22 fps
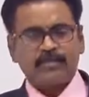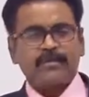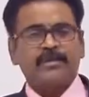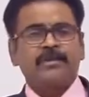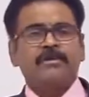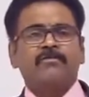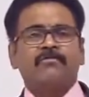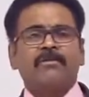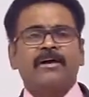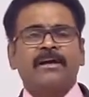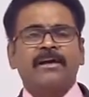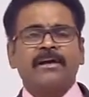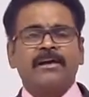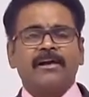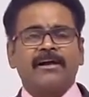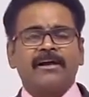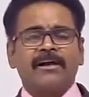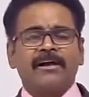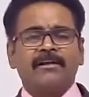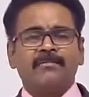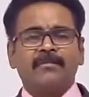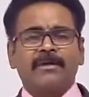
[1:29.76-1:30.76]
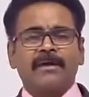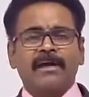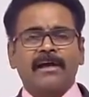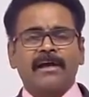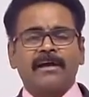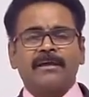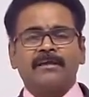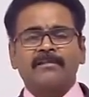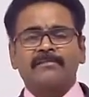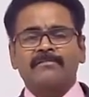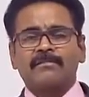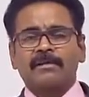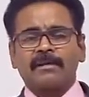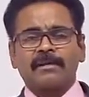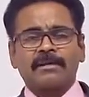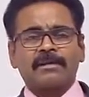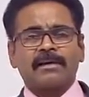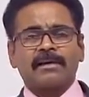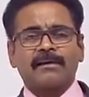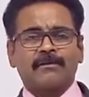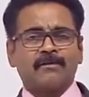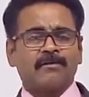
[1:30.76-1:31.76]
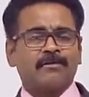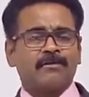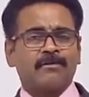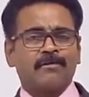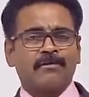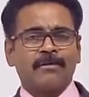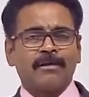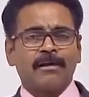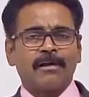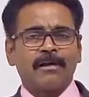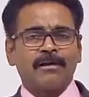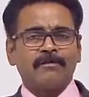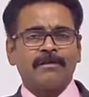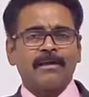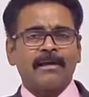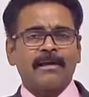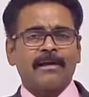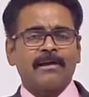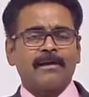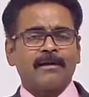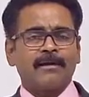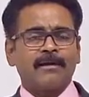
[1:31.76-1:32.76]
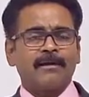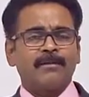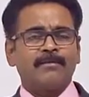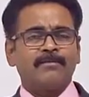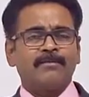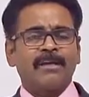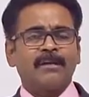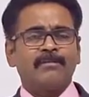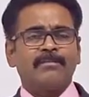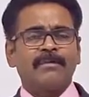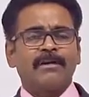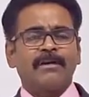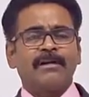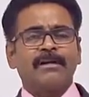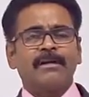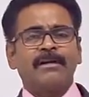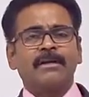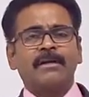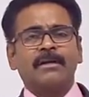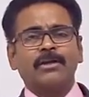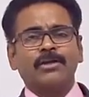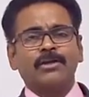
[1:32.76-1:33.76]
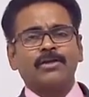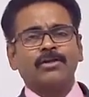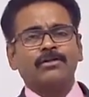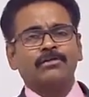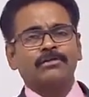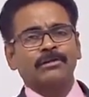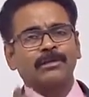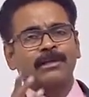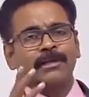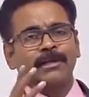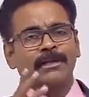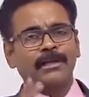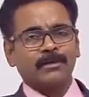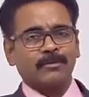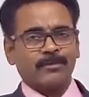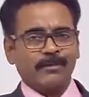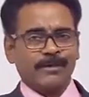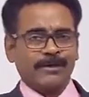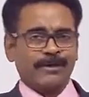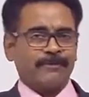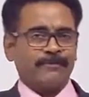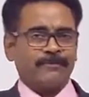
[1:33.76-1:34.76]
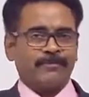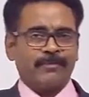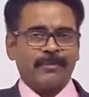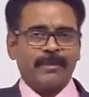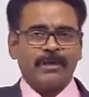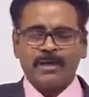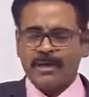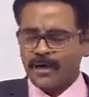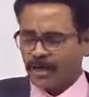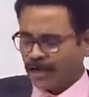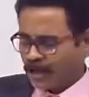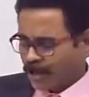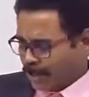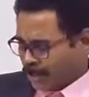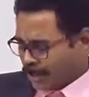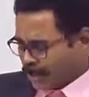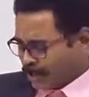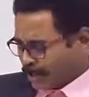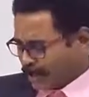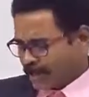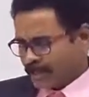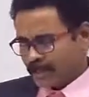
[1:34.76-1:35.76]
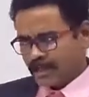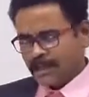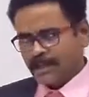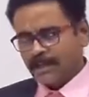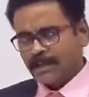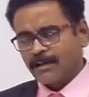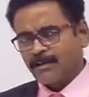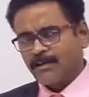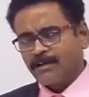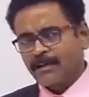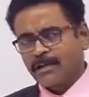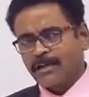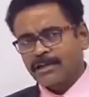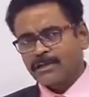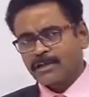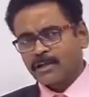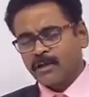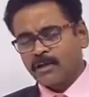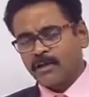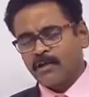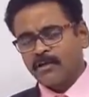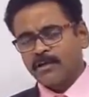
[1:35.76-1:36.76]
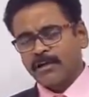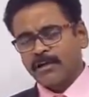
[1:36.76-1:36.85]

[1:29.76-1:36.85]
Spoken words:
when column carries critical load, the column will be in neutral equilibrium. Critical load is load